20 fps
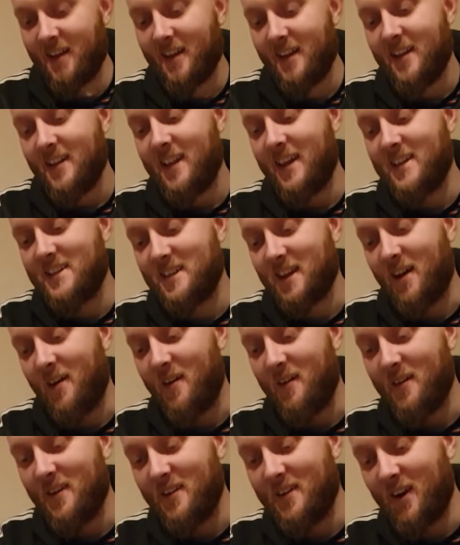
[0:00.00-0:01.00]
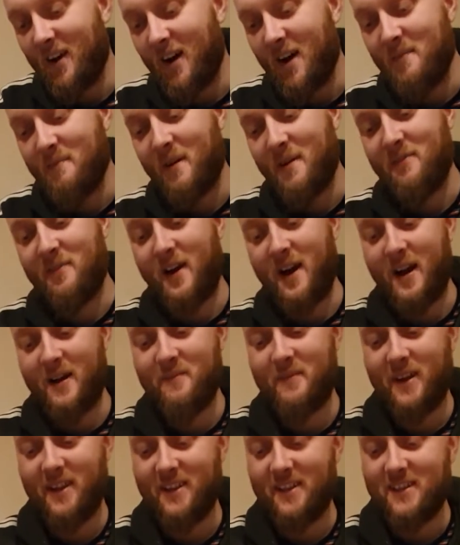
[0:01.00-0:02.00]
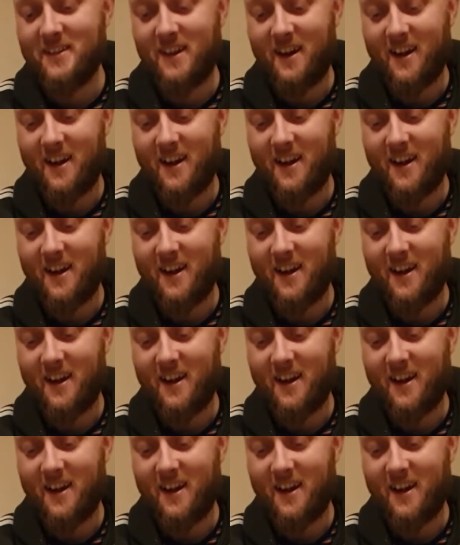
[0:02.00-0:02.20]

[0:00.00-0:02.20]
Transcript: That's the only time I've hard made this card.